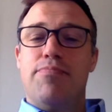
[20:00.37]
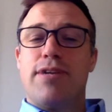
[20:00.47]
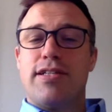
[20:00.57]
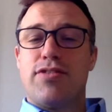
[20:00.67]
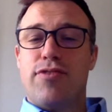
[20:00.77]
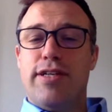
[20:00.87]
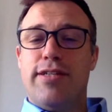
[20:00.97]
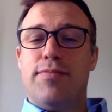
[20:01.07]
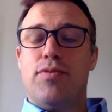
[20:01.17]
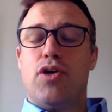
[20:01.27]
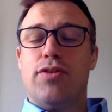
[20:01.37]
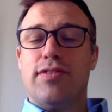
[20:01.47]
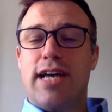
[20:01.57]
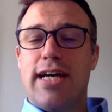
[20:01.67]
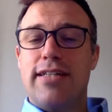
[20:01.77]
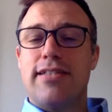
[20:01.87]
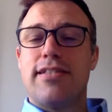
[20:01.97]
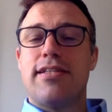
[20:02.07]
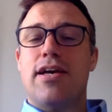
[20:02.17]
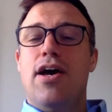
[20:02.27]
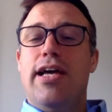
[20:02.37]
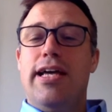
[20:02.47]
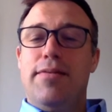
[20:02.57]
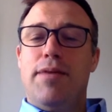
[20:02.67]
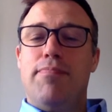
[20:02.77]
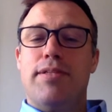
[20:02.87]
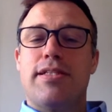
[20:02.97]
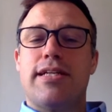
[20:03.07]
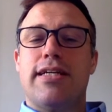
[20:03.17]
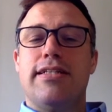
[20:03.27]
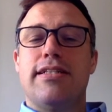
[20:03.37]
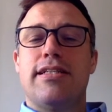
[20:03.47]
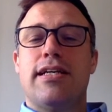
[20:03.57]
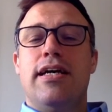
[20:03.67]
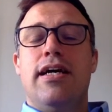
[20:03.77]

in press freedom contexts in member states.